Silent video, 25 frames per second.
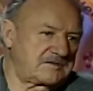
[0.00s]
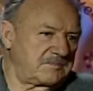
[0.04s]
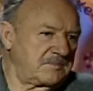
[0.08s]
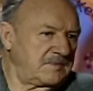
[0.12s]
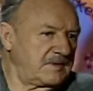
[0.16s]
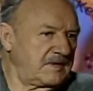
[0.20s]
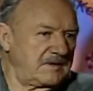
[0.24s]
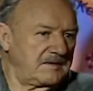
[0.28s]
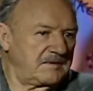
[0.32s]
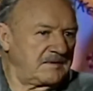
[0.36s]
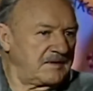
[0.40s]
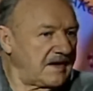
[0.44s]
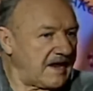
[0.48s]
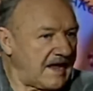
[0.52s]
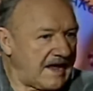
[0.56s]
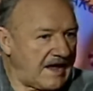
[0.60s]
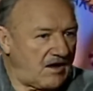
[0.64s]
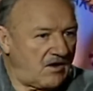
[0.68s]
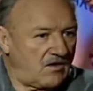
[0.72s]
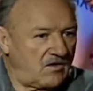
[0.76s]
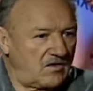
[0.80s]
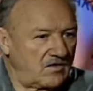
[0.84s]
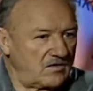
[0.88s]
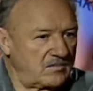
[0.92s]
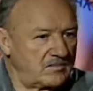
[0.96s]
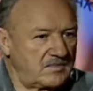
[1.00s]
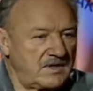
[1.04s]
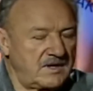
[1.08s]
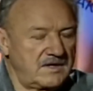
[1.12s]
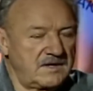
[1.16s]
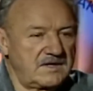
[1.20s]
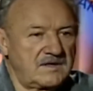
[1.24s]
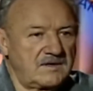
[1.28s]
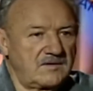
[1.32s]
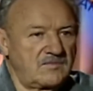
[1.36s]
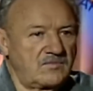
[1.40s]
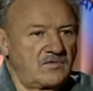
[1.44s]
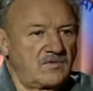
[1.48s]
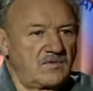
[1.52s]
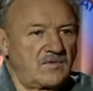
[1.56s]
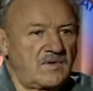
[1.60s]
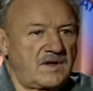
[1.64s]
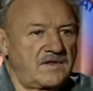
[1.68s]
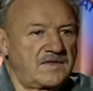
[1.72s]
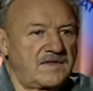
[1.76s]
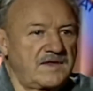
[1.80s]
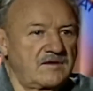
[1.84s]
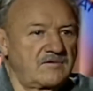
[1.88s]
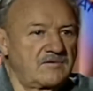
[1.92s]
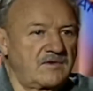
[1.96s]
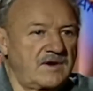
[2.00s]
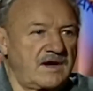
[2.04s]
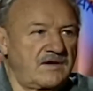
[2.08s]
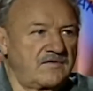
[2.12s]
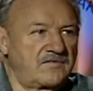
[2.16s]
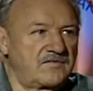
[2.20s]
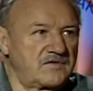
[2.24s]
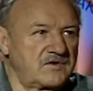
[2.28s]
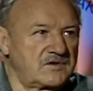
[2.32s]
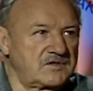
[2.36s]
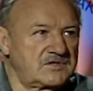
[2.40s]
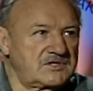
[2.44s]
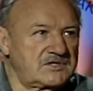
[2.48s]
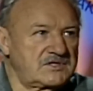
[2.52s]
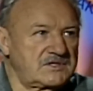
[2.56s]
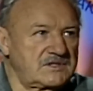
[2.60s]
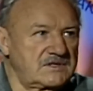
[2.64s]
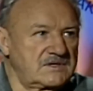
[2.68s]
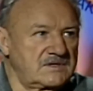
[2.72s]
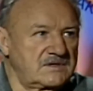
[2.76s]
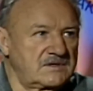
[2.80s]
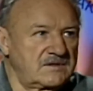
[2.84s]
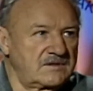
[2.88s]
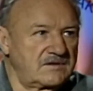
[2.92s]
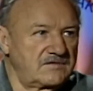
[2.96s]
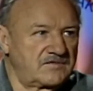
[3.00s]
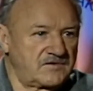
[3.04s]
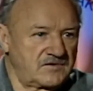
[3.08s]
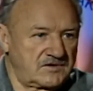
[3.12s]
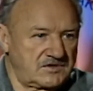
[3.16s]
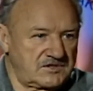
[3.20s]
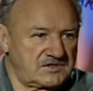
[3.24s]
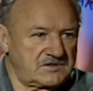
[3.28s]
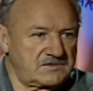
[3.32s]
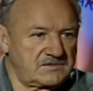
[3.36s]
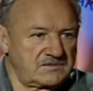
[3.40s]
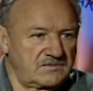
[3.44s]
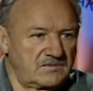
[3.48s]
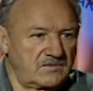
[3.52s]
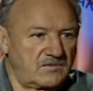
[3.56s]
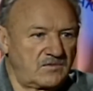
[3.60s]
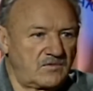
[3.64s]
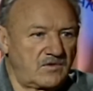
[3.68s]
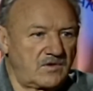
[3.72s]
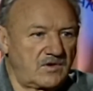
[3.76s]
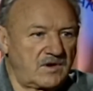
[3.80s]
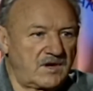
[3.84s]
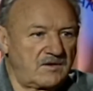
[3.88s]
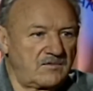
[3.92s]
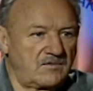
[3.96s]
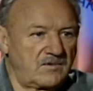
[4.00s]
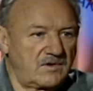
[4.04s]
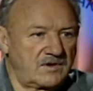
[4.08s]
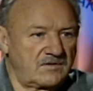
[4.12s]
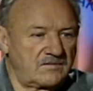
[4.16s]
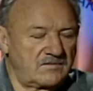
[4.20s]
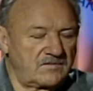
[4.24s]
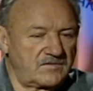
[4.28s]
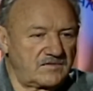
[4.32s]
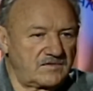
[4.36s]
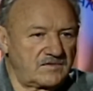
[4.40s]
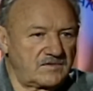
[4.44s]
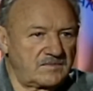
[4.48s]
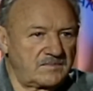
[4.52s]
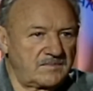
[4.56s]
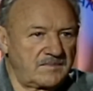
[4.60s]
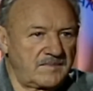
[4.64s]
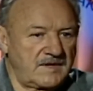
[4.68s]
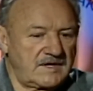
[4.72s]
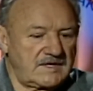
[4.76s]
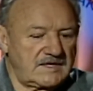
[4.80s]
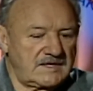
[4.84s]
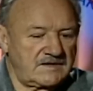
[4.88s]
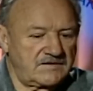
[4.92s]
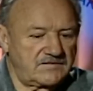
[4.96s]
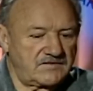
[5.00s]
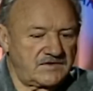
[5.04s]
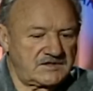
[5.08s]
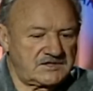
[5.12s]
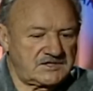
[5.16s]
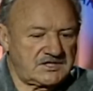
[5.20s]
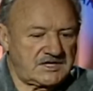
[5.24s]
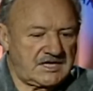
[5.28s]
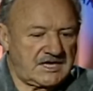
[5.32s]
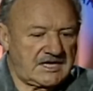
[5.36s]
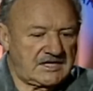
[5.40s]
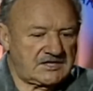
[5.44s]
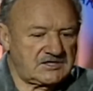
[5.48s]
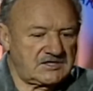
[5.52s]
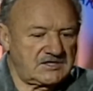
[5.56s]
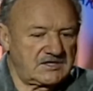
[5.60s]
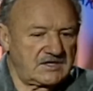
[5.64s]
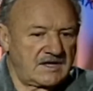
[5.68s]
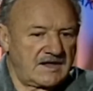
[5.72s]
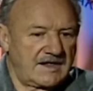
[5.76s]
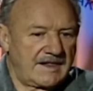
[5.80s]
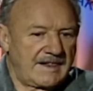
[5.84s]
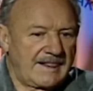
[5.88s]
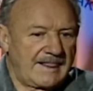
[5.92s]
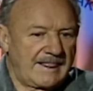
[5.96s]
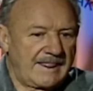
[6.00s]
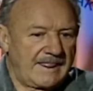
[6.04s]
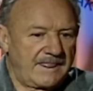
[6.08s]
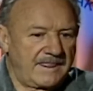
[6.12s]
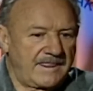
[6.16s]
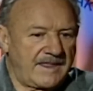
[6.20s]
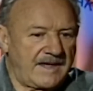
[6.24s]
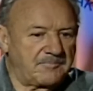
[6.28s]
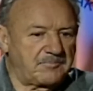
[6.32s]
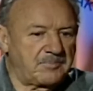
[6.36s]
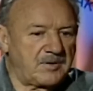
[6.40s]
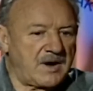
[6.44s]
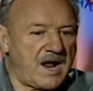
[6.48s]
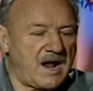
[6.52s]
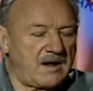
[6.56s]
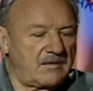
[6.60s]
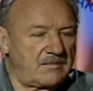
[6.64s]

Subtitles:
Years later, Hackman admitted, "I was away for too long. I don't have any advice to give."